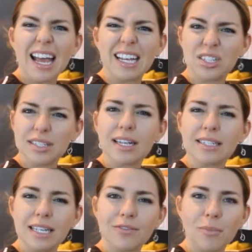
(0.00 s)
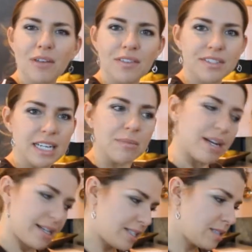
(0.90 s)
and just let it sit for about 15
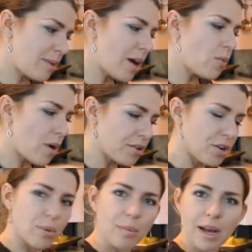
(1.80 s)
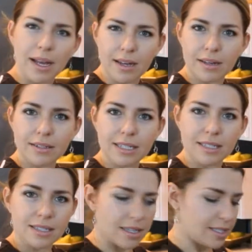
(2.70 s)
minutes, about while your papaya
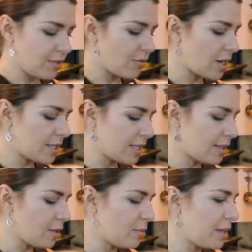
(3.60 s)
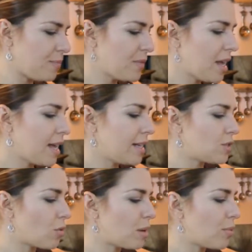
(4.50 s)
is defrosting a little bit. And
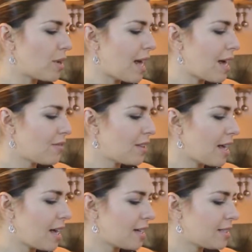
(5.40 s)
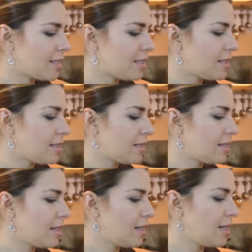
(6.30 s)
so I'm going to put half of that
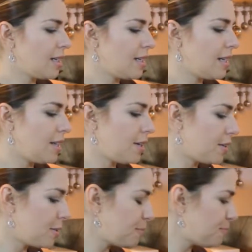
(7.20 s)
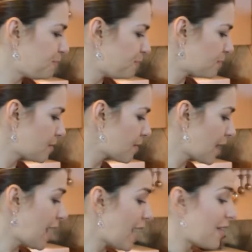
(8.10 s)
in here.
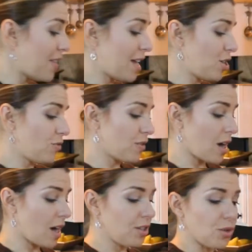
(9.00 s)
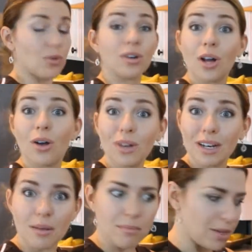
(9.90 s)
And then you've got your
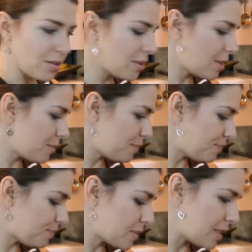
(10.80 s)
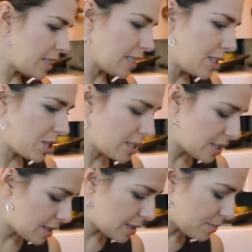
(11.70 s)
coconut milk.
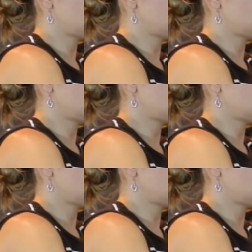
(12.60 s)
Delicious.